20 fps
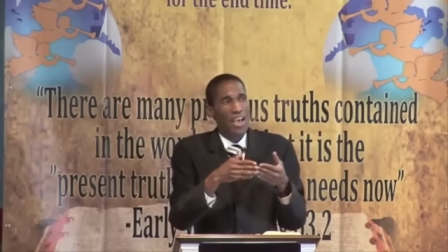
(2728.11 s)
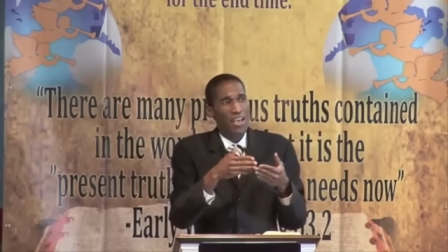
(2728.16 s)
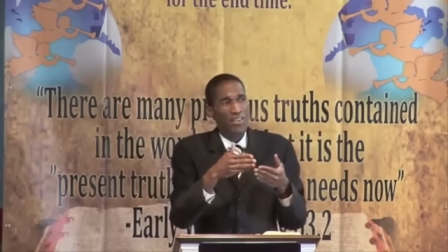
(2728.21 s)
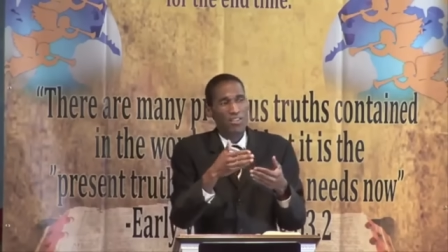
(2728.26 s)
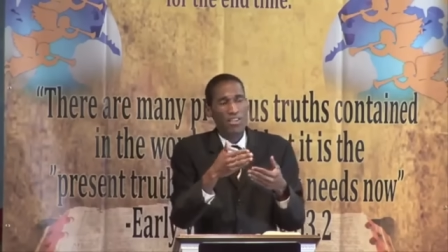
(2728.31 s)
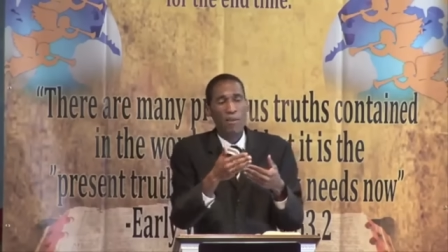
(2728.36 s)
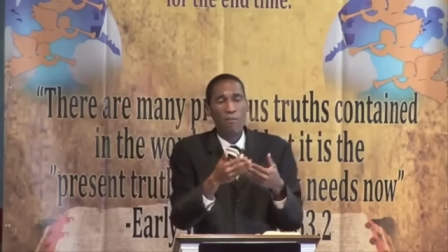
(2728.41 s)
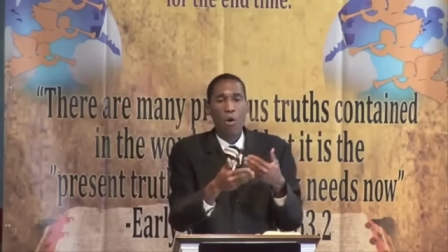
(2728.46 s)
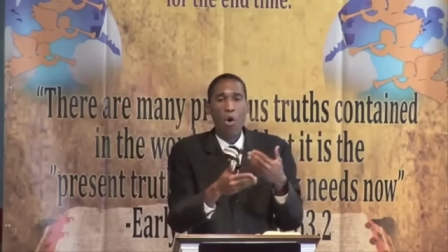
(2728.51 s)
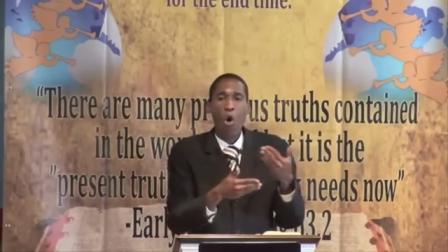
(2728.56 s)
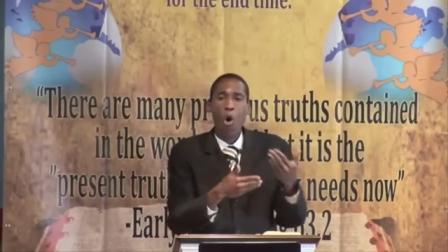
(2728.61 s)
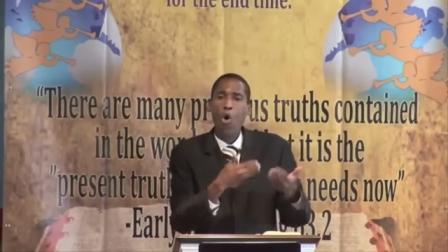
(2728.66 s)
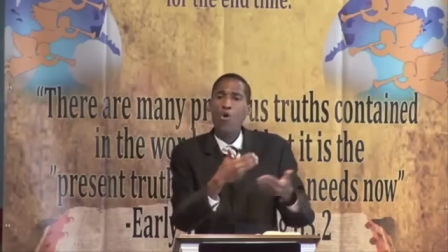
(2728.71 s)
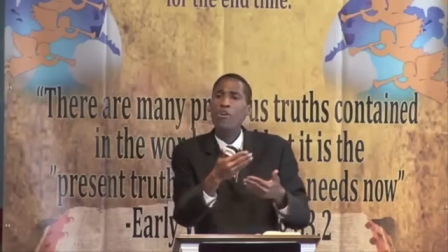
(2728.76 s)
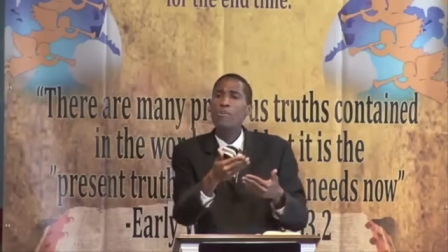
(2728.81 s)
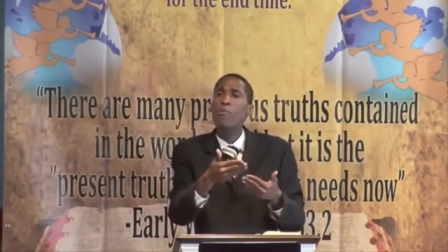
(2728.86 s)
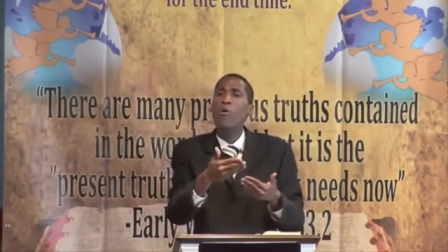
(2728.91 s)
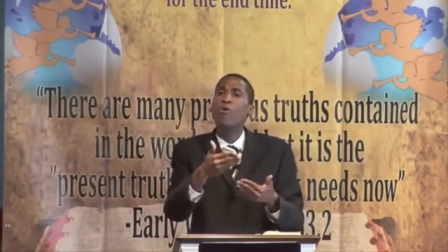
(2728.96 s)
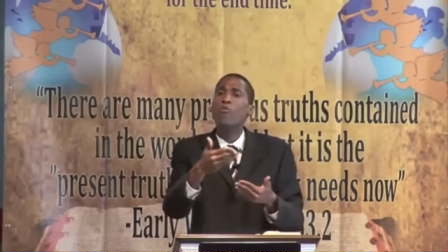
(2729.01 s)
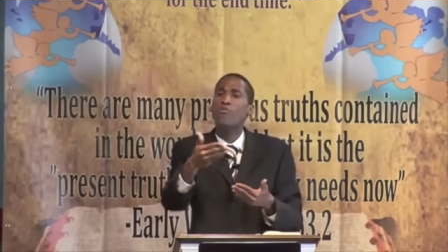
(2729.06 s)
some
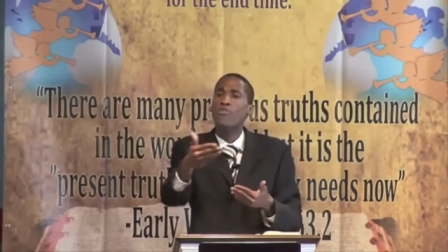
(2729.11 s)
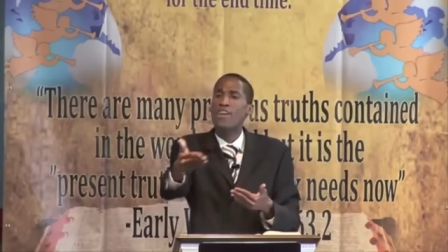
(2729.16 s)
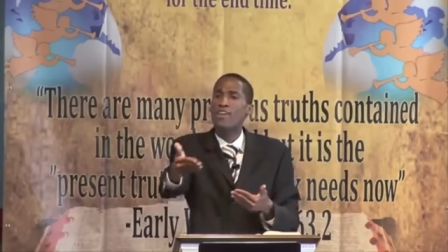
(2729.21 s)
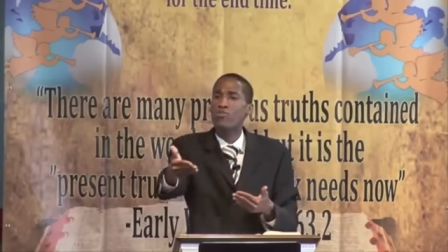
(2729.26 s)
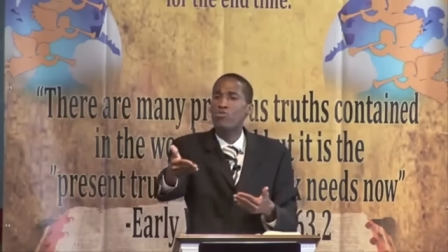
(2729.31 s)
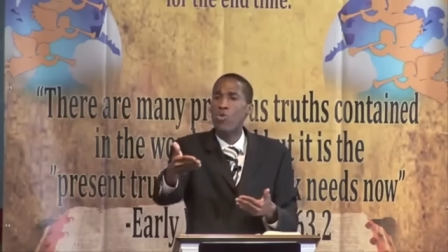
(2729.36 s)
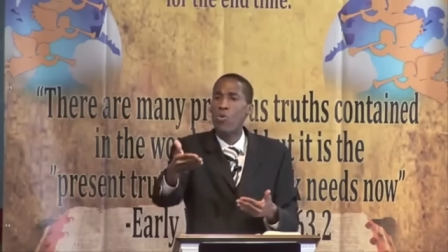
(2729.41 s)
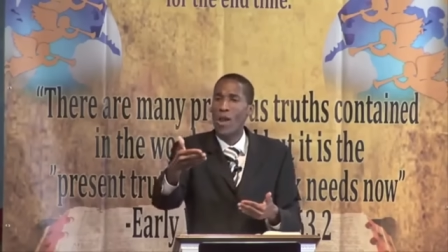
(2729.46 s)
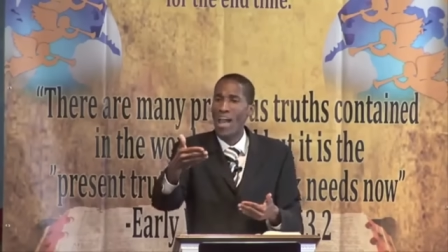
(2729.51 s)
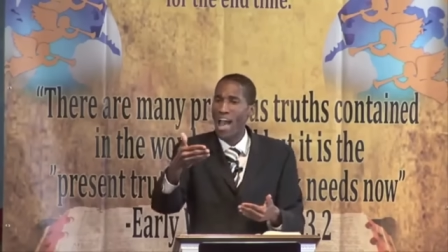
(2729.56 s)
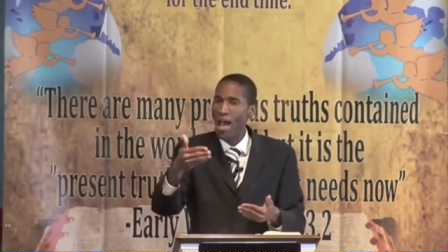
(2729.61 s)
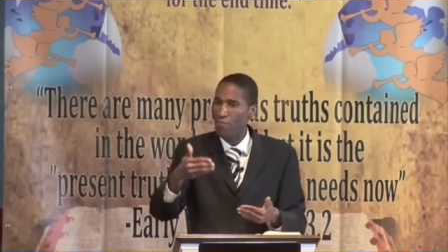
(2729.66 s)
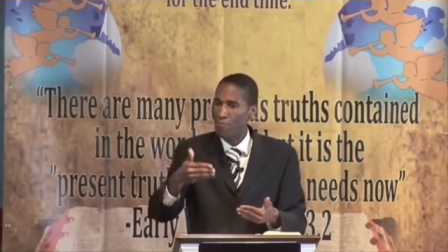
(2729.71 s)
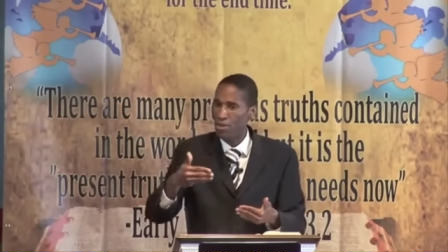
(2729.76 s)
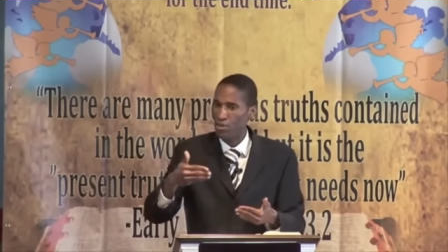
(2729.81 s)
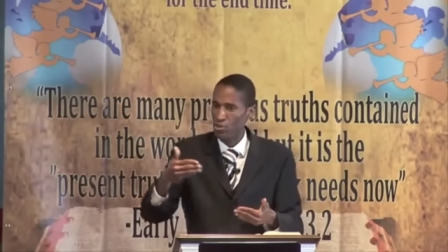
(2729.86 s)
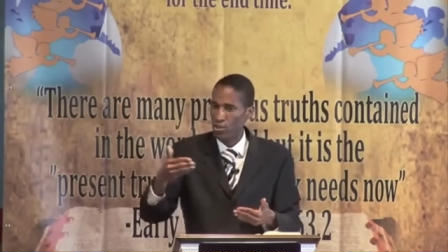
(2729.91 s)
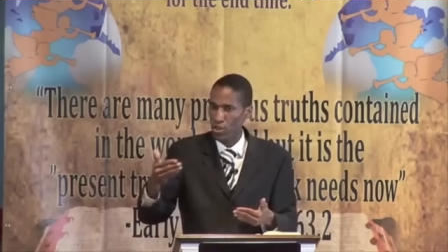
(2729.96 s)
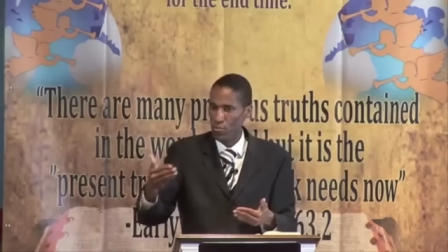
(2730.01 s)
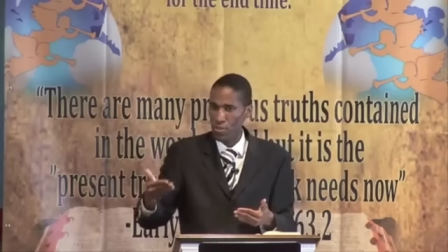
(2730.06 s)
horrible thing to
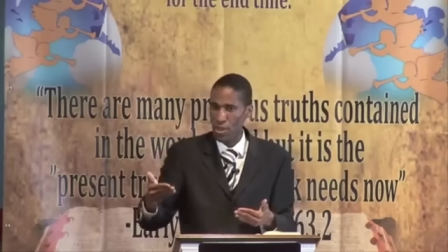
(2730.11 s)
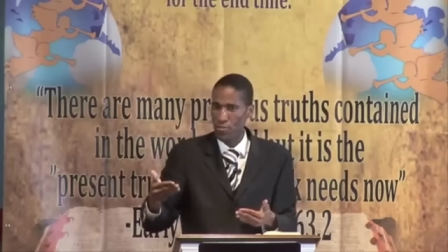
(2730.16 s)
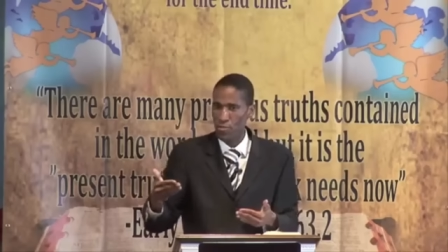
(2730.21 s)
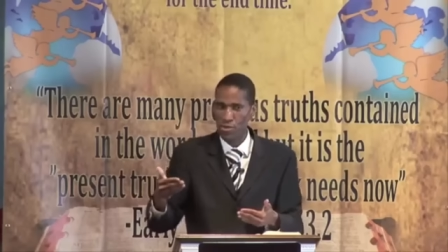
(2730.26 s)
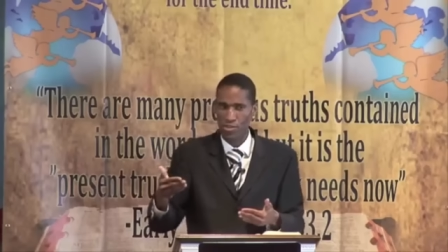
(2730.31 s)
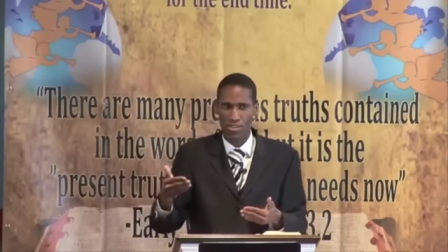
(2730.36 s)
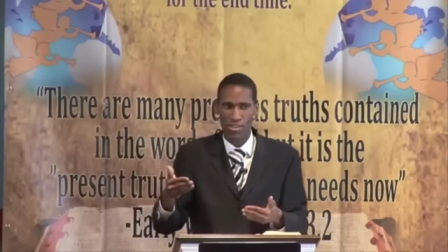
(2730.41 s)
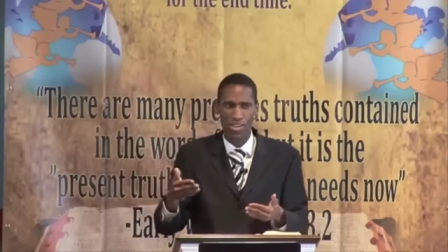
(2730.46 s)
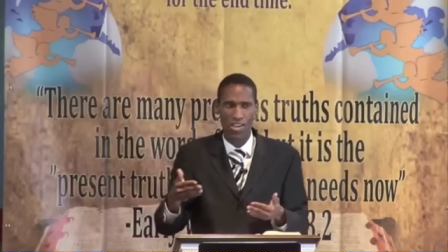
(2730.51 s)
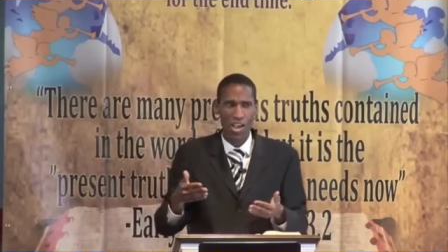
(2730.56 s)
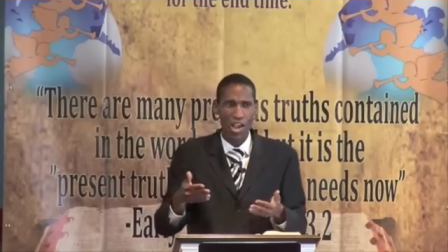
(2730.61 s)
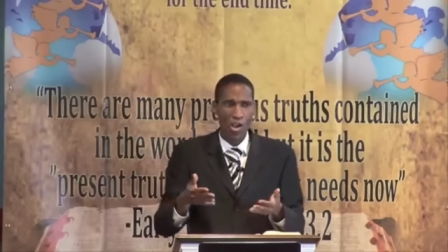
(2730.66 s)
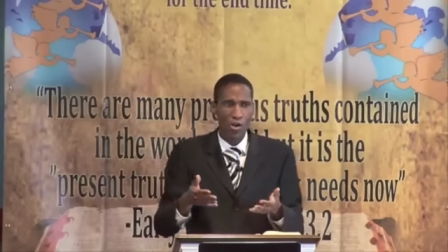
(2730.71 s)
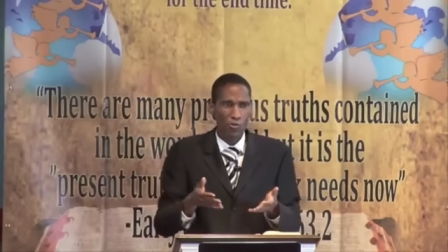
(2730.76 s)
happen to the papacy